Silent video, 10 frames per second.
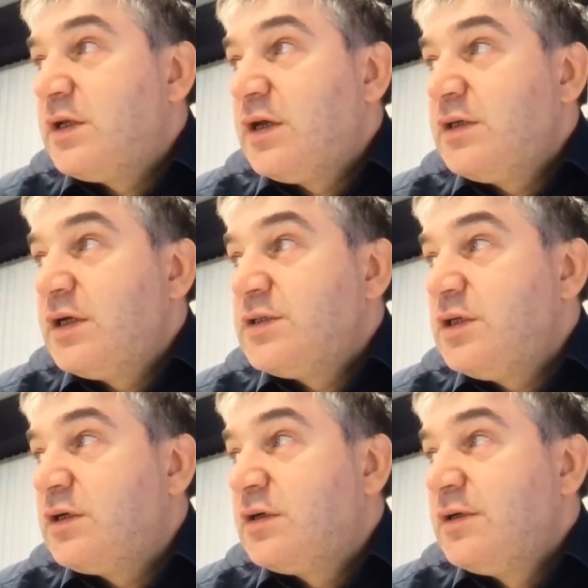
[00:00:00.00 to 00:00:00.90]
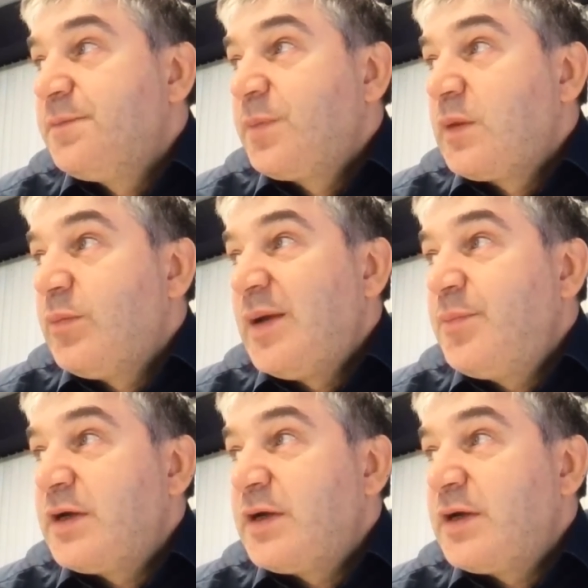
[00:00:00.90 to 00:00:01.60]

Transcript: And I think my